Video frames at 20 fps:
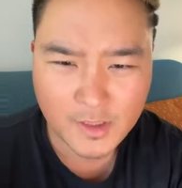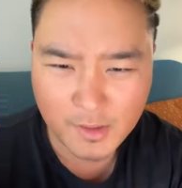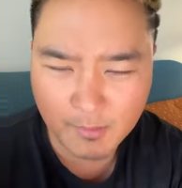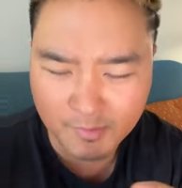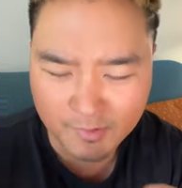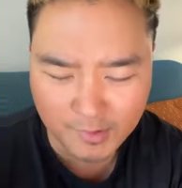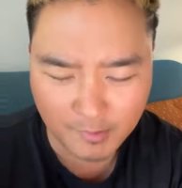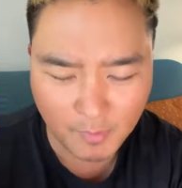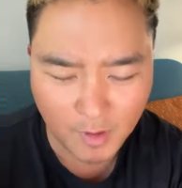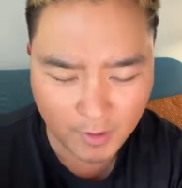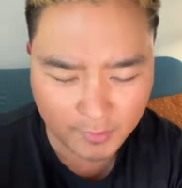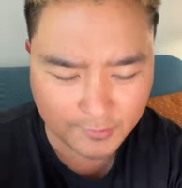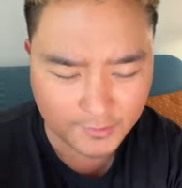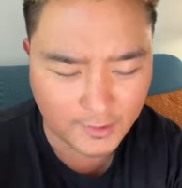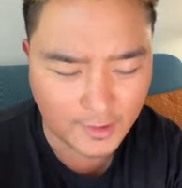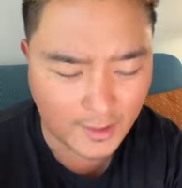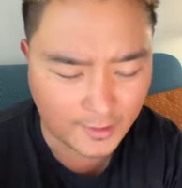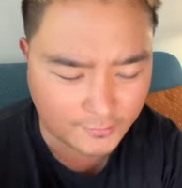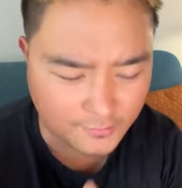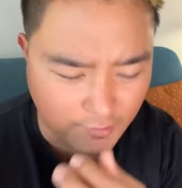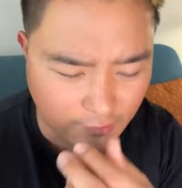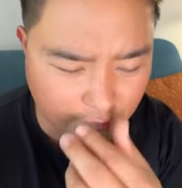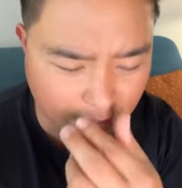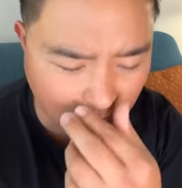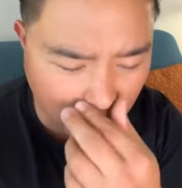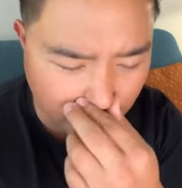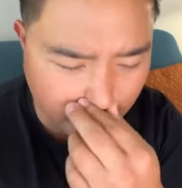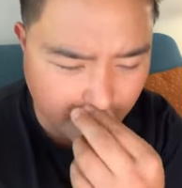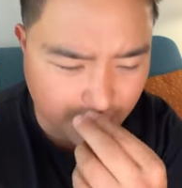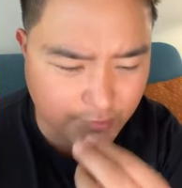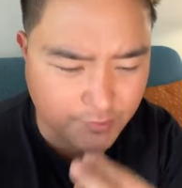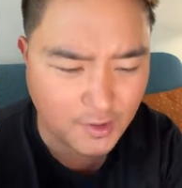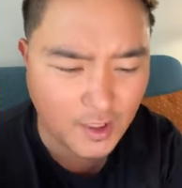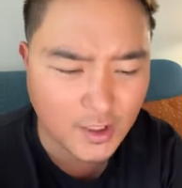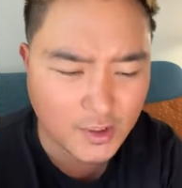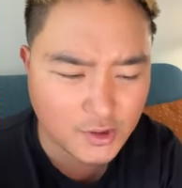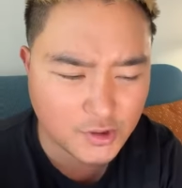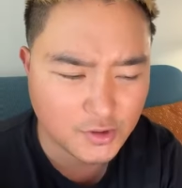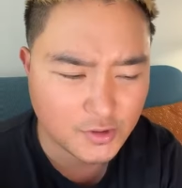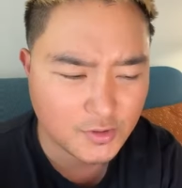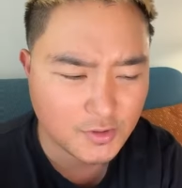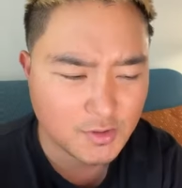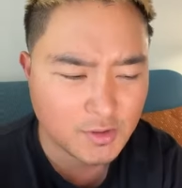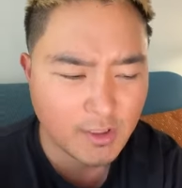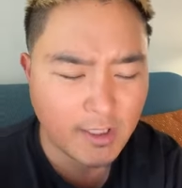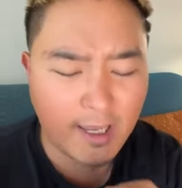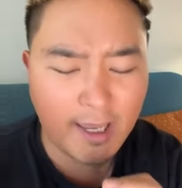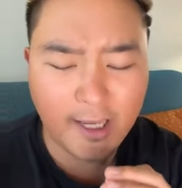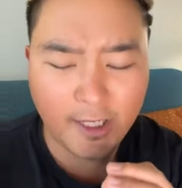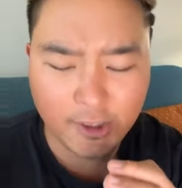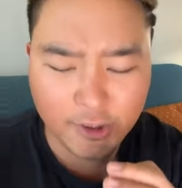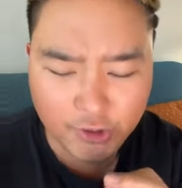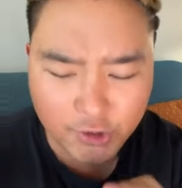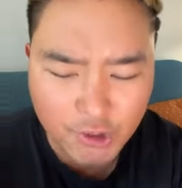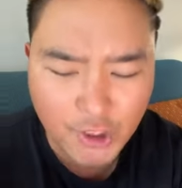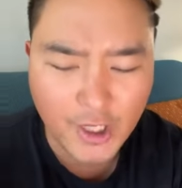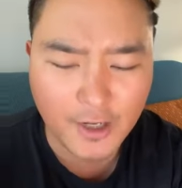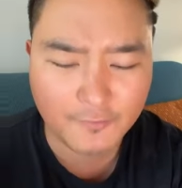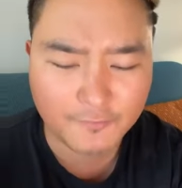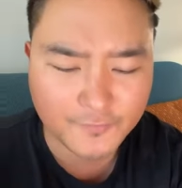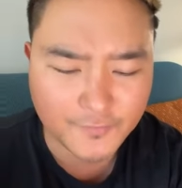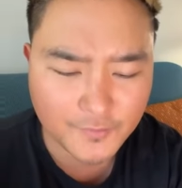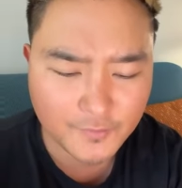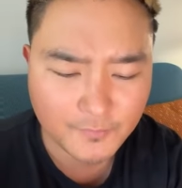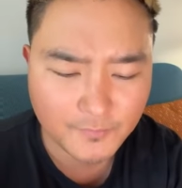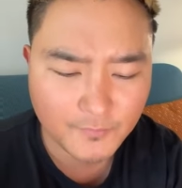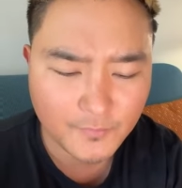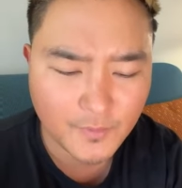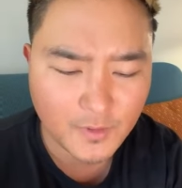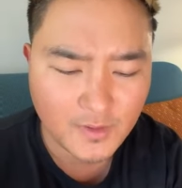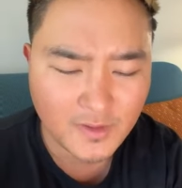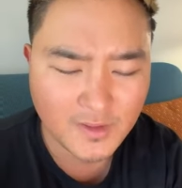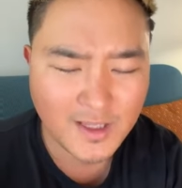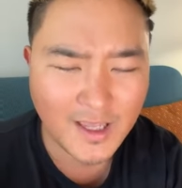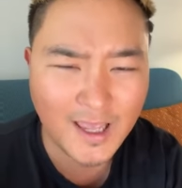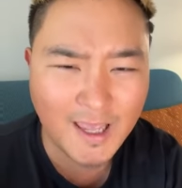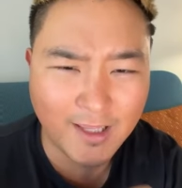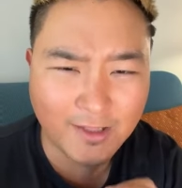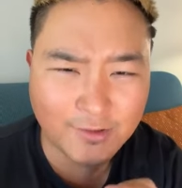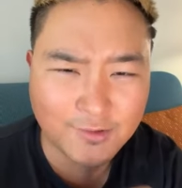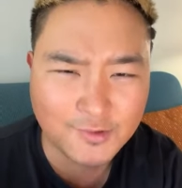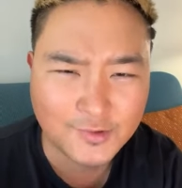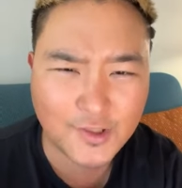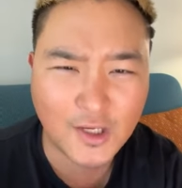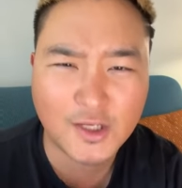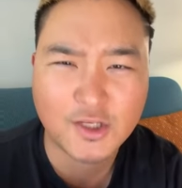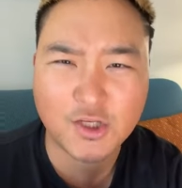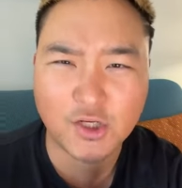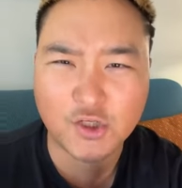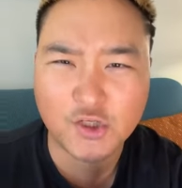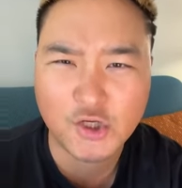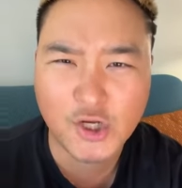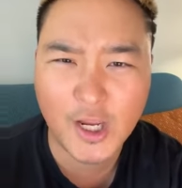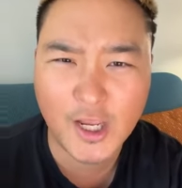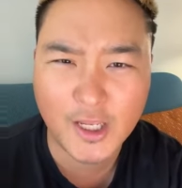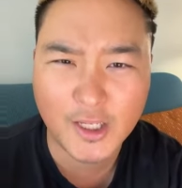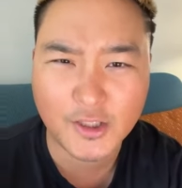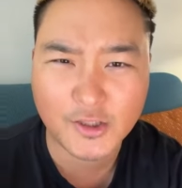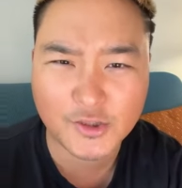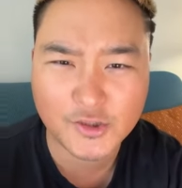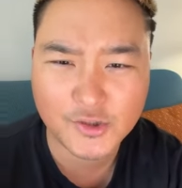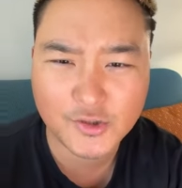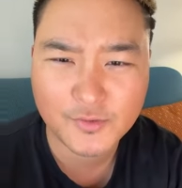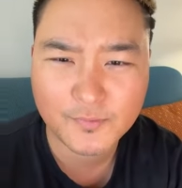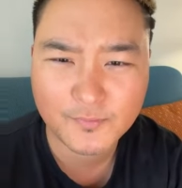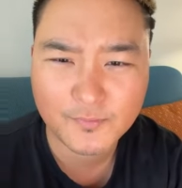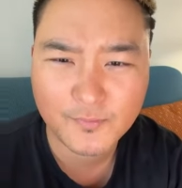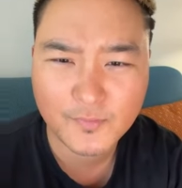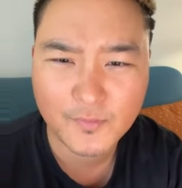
Give me some hearts and lives. There's going to be such a shift and such a change.